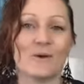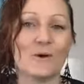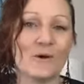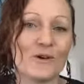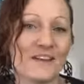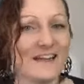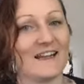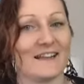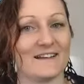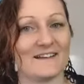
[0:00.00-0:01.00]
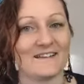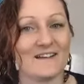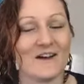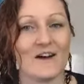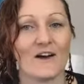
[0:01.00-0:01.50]
all in
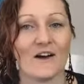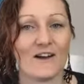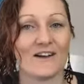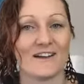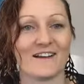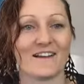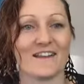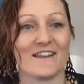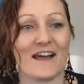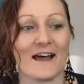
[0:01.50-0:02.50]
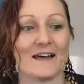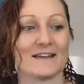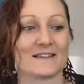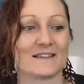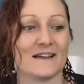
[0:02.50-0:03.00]
on
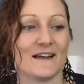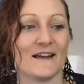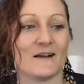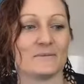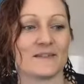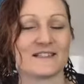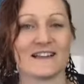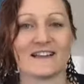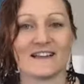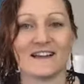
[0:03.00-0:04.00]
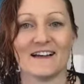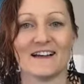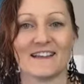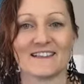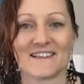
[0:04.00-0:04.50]
that
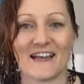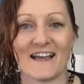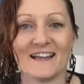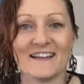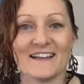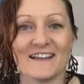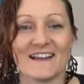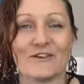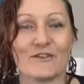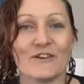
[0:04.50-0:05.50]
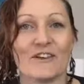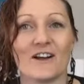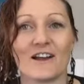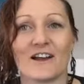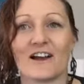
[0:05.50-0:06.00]
particular day, if you're
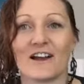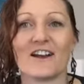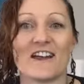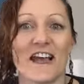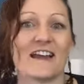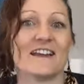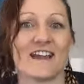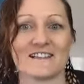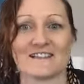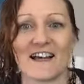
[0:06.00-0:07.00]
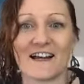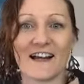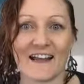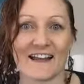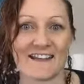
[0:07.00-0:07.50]
not going, okay, yes,
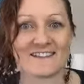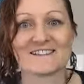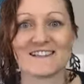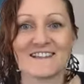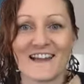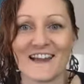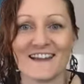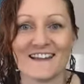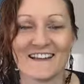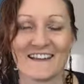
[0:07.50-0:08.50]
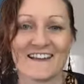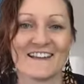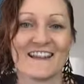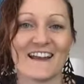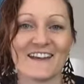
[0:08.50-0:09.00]
Saturday is the day,
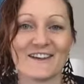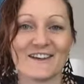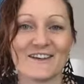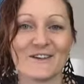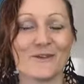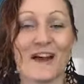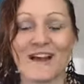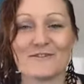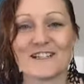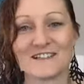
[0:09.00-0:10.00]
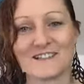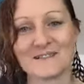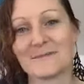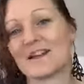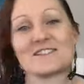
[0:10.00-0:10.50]
then you have just
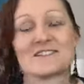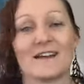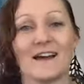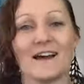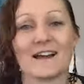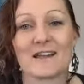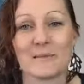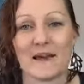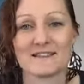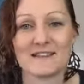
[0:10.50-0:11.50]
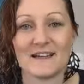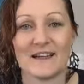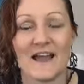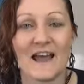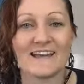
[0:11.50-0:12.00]
as much
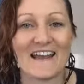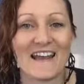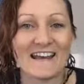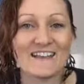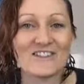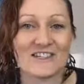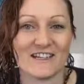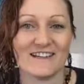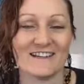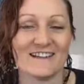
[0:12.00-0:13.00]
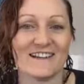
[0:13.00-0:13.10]
capacity and energy